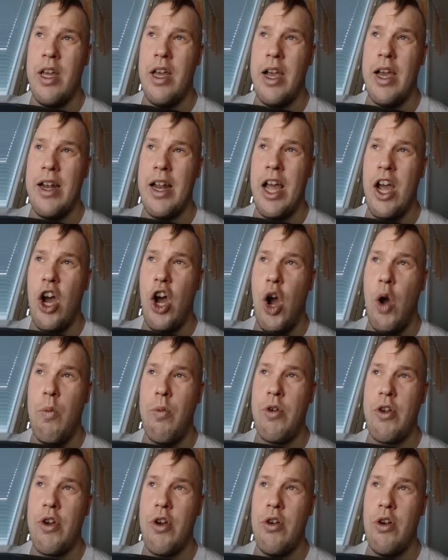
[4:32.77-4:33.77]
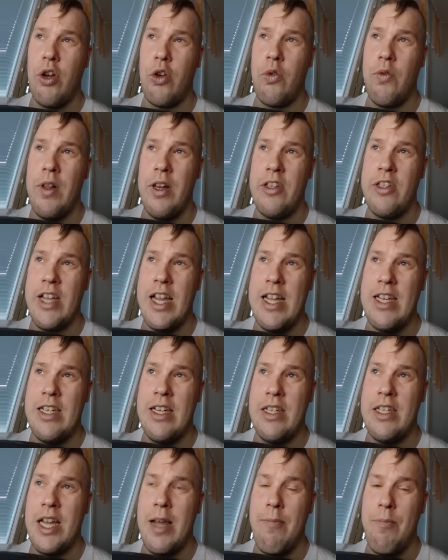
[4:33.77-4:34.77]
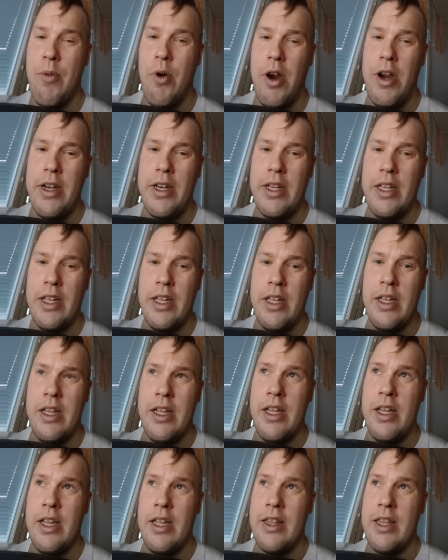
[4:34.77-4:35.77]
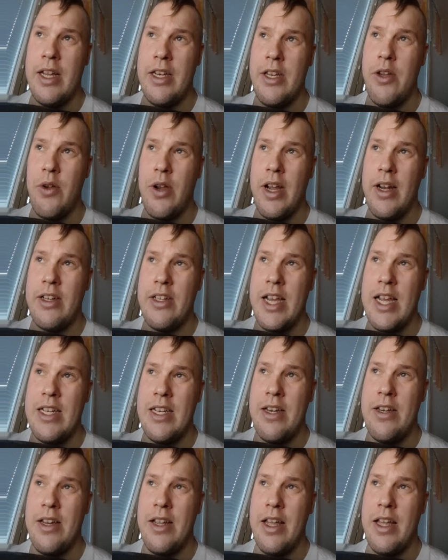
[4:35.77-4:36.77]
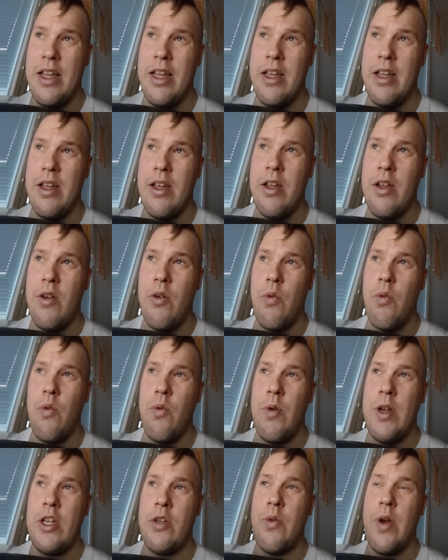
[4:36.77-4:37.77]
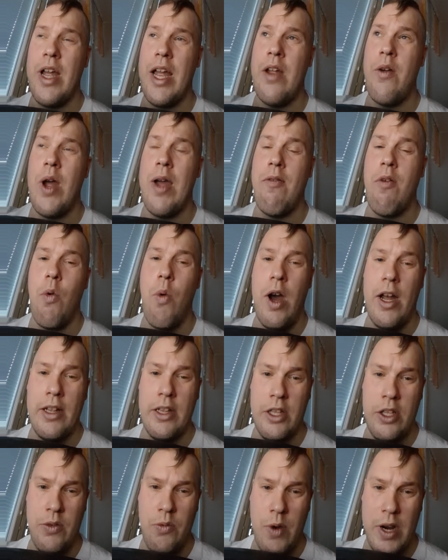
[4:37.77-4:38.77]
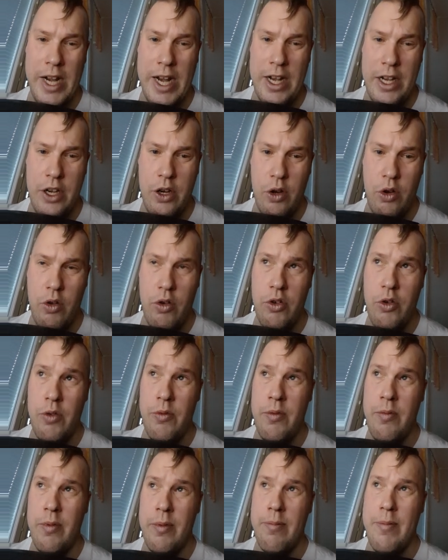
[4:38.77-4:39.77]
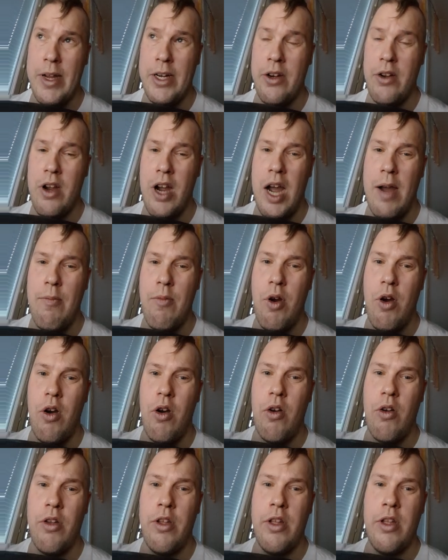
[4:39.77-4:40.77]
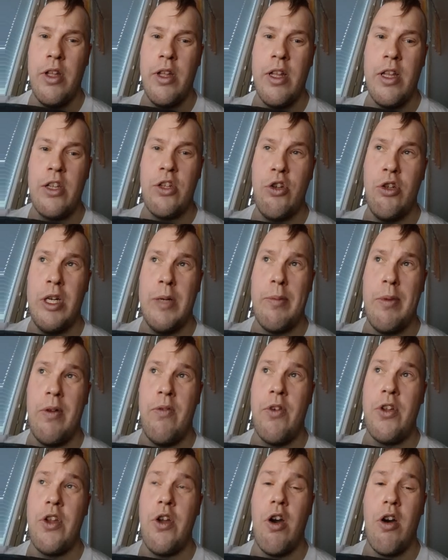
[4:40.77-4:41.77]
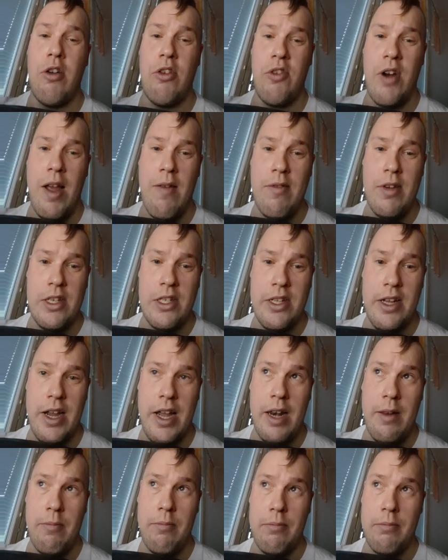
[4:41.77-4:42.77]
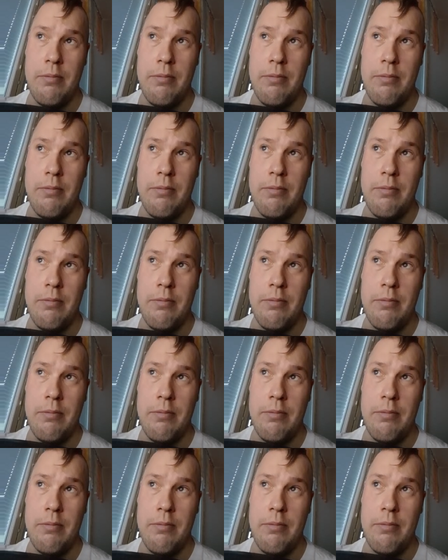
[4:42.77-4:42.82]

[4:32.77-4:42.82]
And I hope Kunos will change at some point that you can change it which way you ever want it to make the car more suitable for your driving style.